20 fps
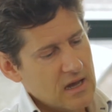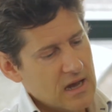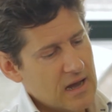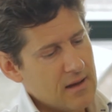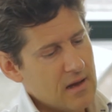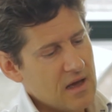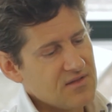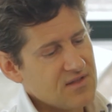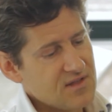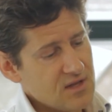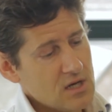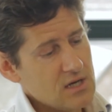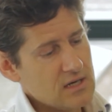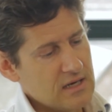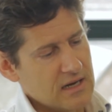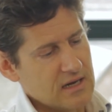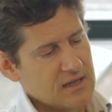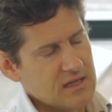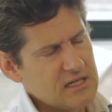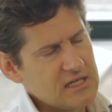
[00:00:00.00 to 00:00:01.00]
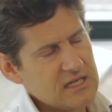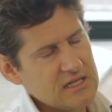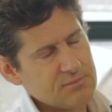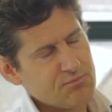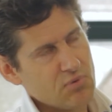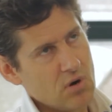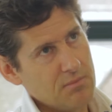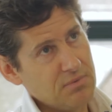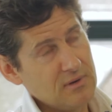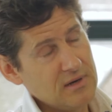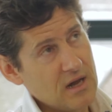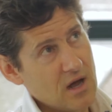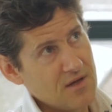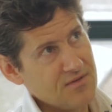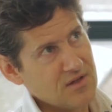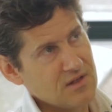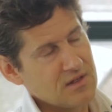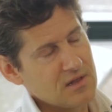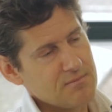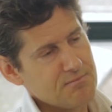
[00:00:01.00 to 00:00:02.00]
Uh, and thirdly, and this is probably, I
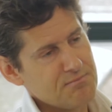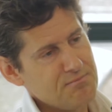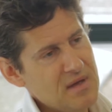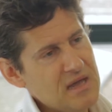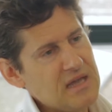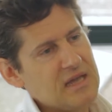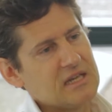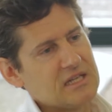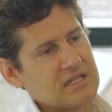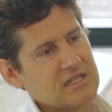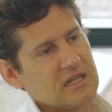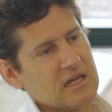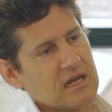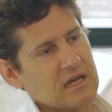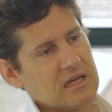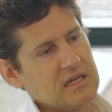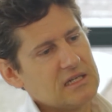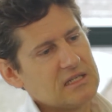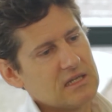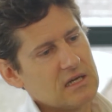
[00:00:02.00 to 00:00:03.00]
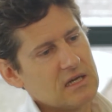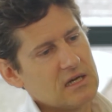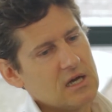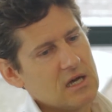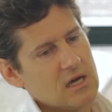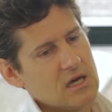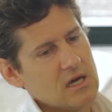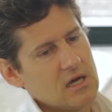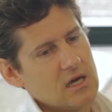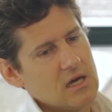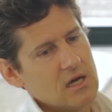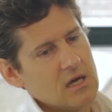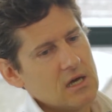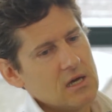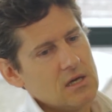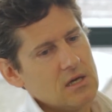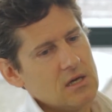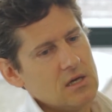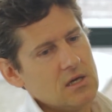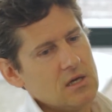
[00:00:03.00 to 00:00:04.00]
think, the biggest thing, is that
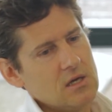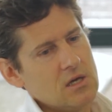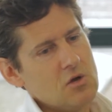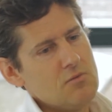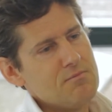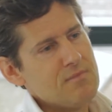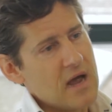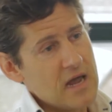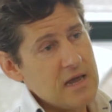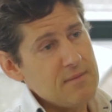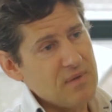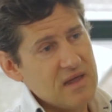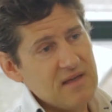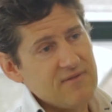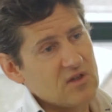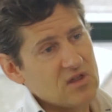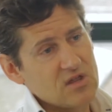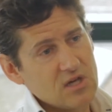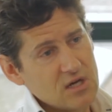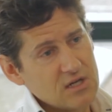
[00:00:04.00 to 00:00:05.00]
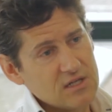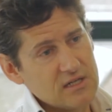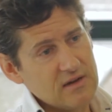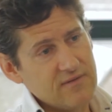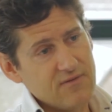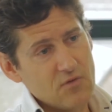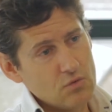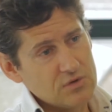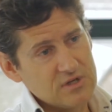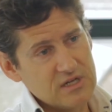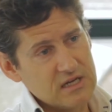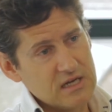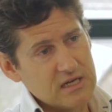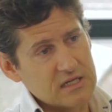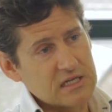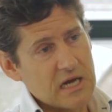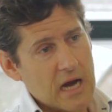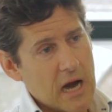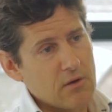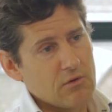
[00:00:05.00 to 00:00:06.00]
you may be for 30, 40
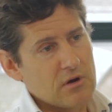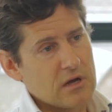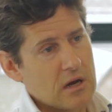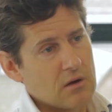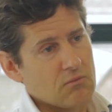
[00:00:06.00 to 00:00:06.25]
years carrying